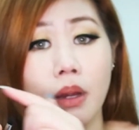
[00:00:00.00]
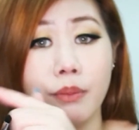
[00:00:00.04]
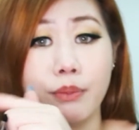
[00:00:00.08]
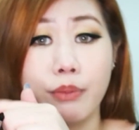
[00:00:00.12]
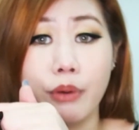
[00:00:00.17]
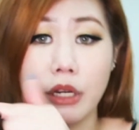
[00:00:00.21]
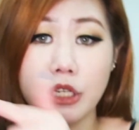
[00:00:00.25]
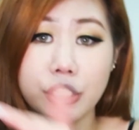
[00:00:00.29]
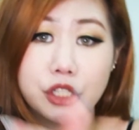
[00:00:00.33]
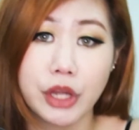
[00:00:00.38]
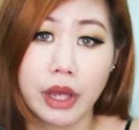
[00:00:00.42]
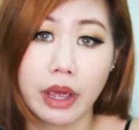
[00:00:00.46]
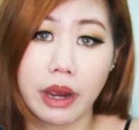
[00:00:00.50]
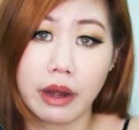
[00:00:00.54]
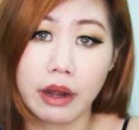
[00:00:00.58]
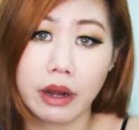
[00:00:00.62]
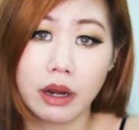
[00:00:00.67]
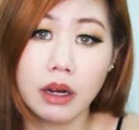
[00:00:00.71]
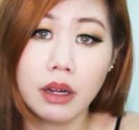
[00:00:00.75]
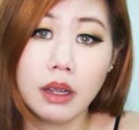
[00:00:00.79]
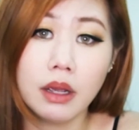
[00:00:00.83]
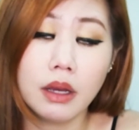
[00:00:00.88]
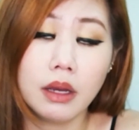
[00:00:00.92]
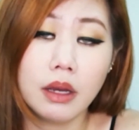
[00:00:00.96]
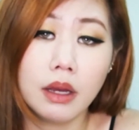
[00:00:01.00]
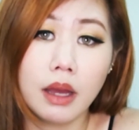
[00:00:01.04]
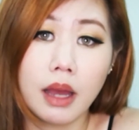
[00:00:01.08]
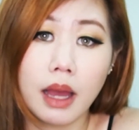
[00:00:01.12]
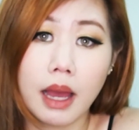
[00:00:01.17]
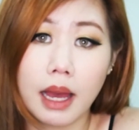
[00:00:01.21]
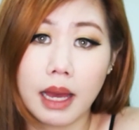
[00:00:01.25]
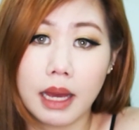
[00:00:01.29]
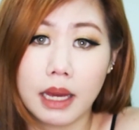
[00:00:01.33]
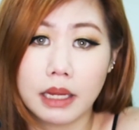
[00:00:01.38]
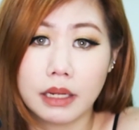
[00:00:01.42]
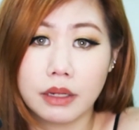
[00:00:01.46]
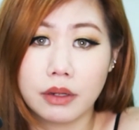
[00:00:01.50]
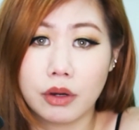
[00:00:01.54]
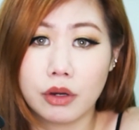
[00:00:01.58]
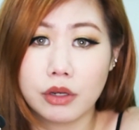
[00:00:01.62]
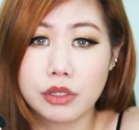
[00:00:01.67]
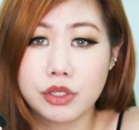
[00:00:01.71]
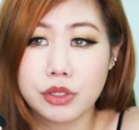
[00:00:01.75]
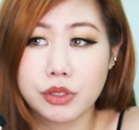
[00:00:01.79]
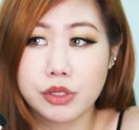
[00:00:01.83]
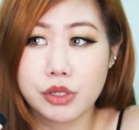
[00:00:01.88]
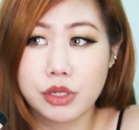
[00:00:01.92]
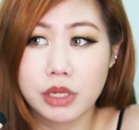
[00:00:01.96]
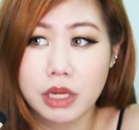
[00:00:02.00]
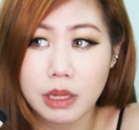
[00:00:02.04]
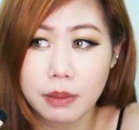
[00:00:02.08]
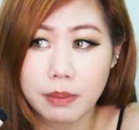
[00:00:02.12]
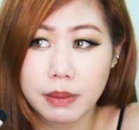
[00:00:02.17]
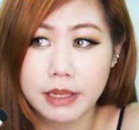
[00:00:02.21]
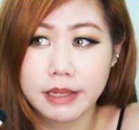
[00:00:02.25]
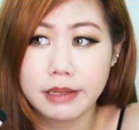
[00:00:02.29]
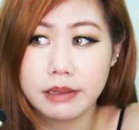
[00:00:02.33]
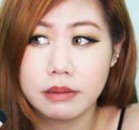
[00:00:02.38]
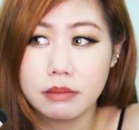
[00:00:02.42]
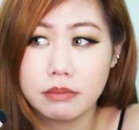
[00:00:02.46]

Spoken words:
brush hair and also to keep it